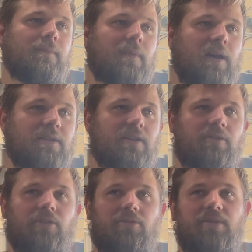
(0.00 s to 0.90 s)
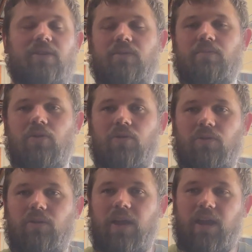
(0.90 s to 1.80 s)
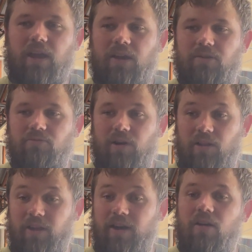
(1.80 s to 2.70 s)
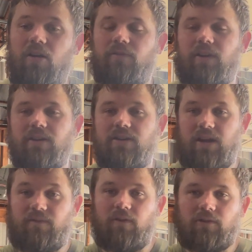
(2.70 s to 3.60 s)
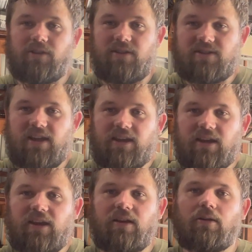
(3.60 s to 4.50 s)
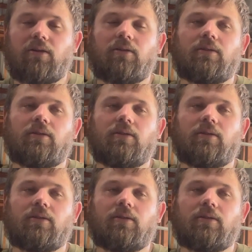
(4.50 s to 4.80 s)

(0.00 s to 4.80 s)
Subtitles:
I did a little bit of a pull, and when I let off, it defaulted to second gear.